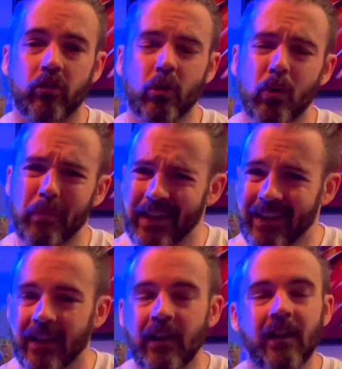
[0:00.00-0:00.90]
too
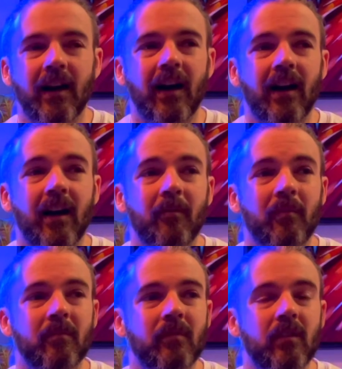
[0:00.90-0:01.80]
big,
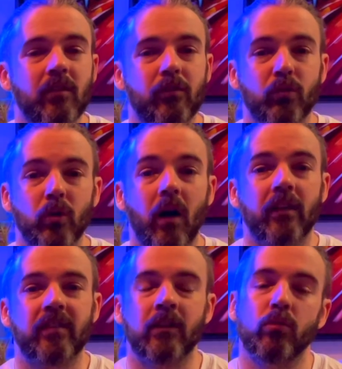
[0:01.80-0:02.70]
through a
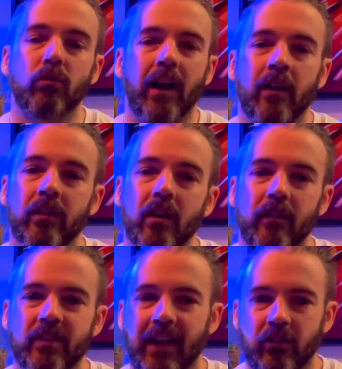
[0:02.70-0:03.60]
single round
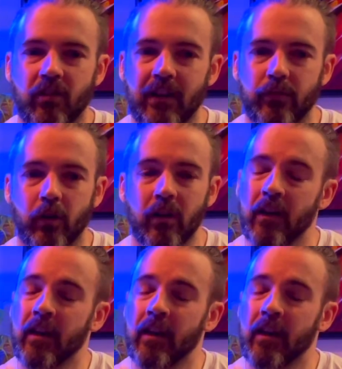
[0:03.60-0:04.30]
of tank transfer.